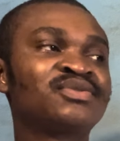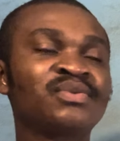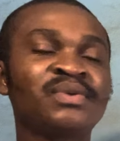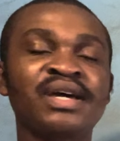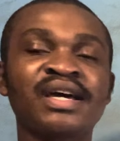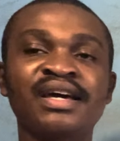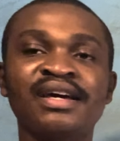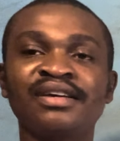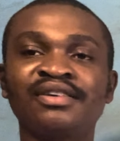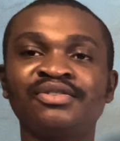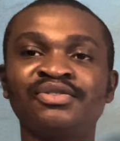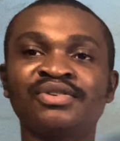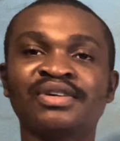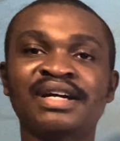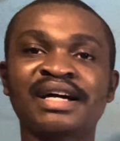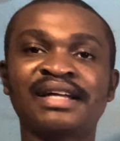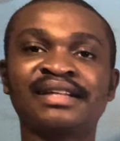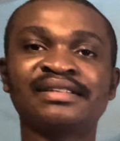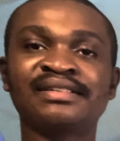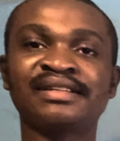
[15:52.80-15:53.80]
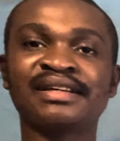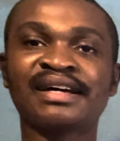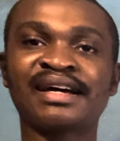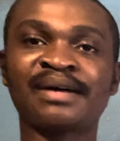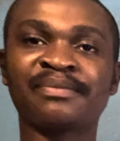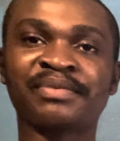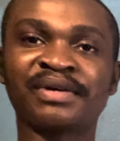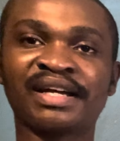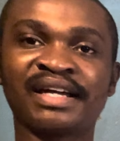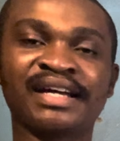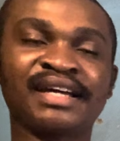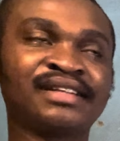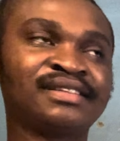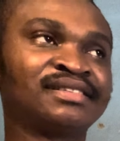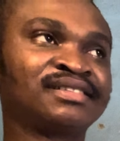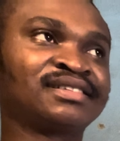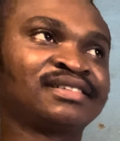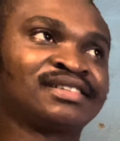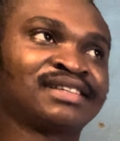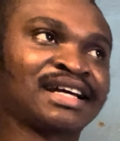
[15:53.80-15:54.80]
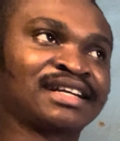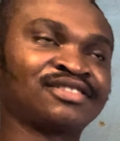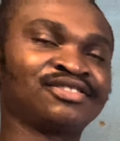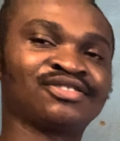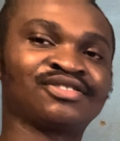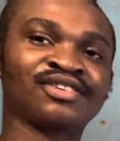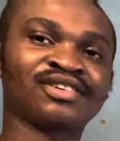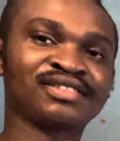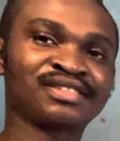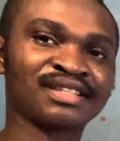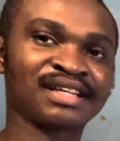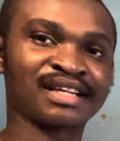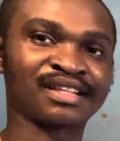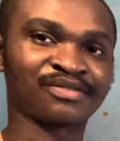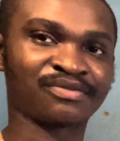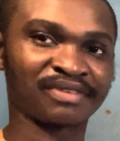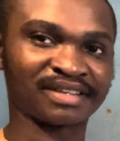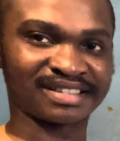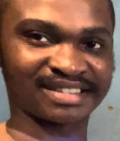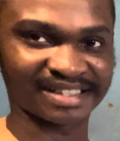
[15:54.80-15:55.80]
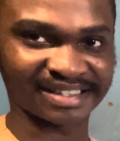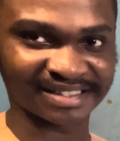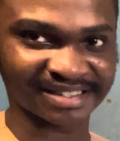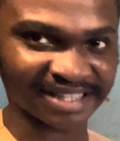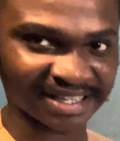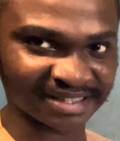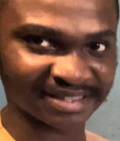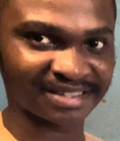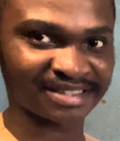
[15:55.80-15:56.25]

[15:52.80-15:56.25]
where you can apprehend that is not at first instance?